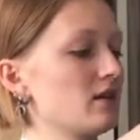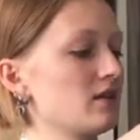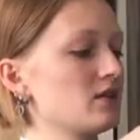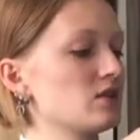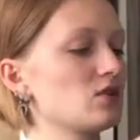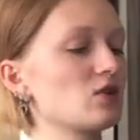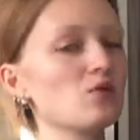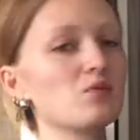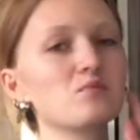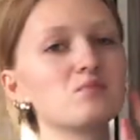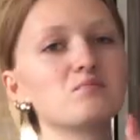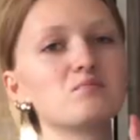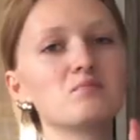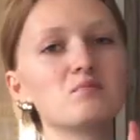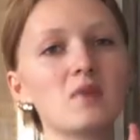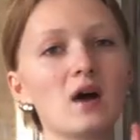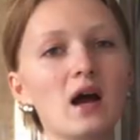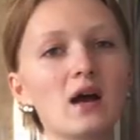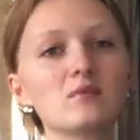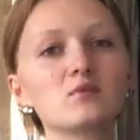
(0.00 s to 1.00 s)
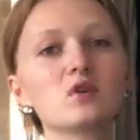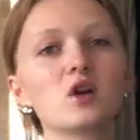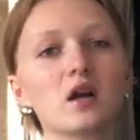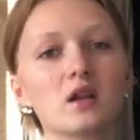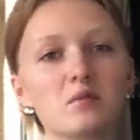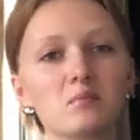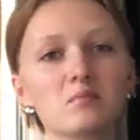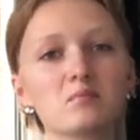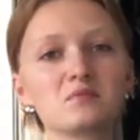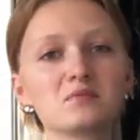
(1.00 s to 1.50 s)
So I'm
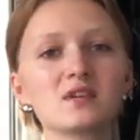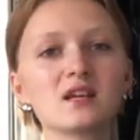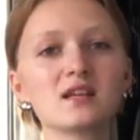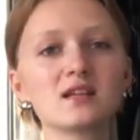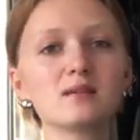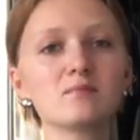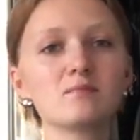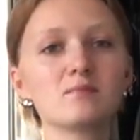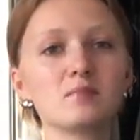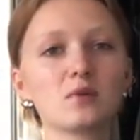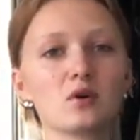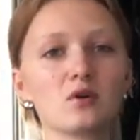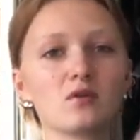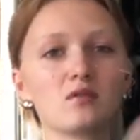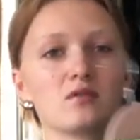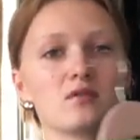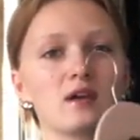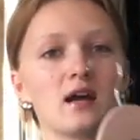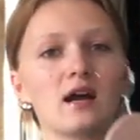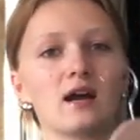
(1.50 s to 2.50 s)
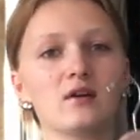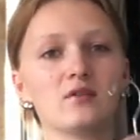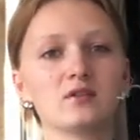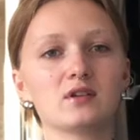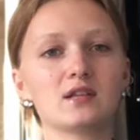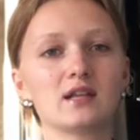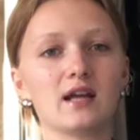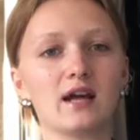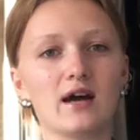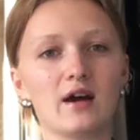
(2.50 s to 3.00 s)
gonna take them both out
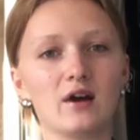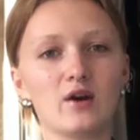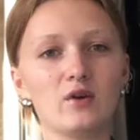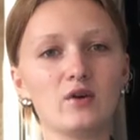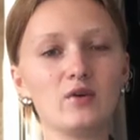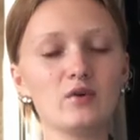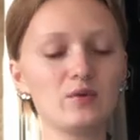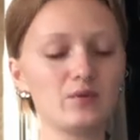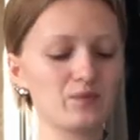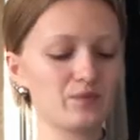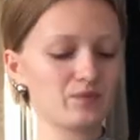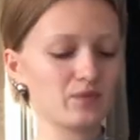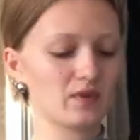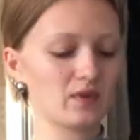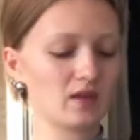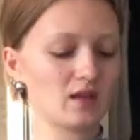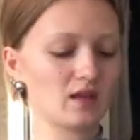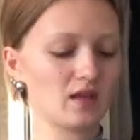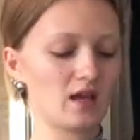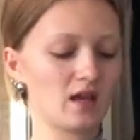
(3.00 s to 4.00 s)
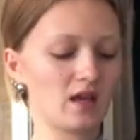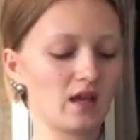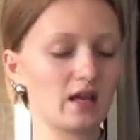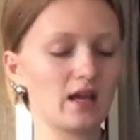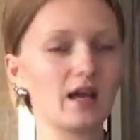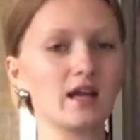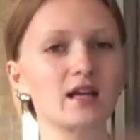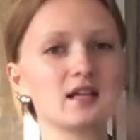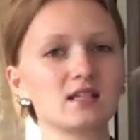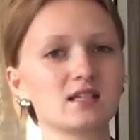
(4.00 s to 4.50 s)
now and
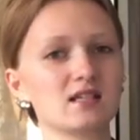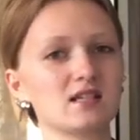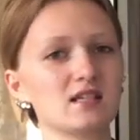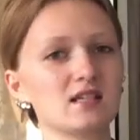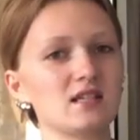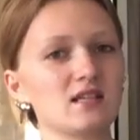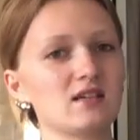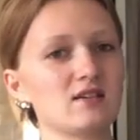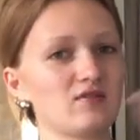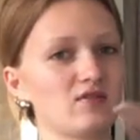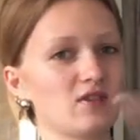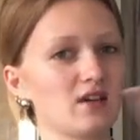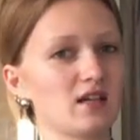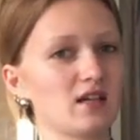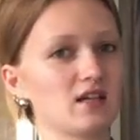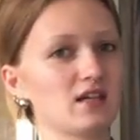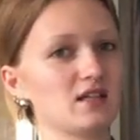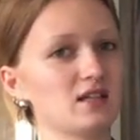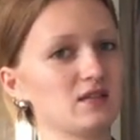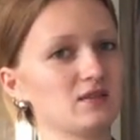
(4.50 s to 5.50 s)
I can see if like